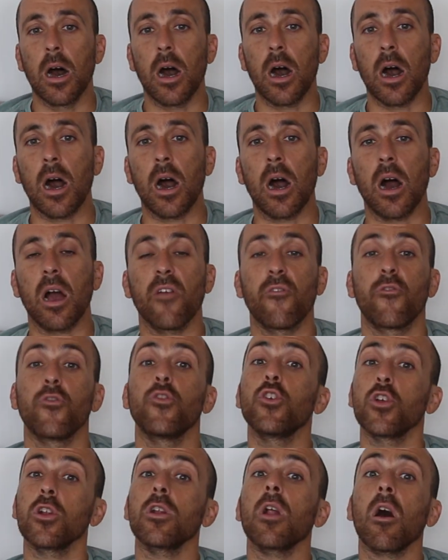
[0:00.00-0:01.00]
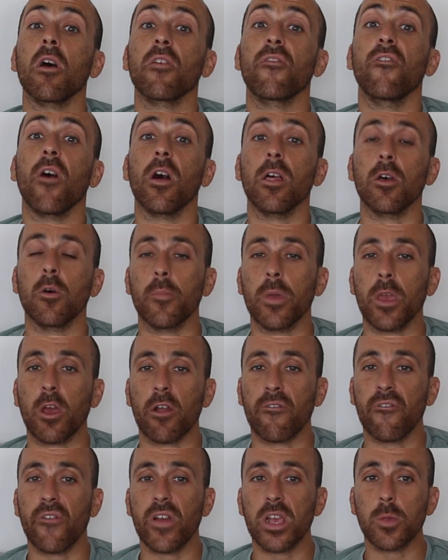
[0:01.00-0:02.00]
If you do not follow me
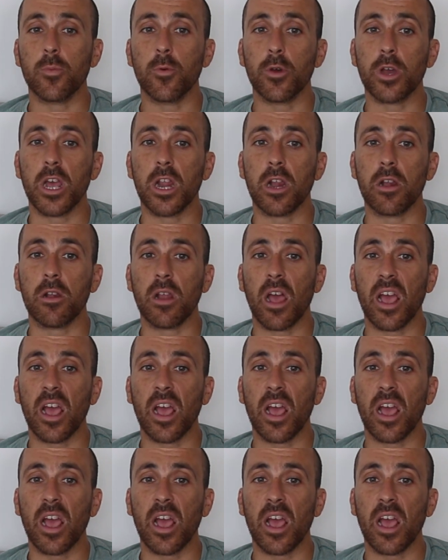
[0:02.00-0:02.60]
on Facebook and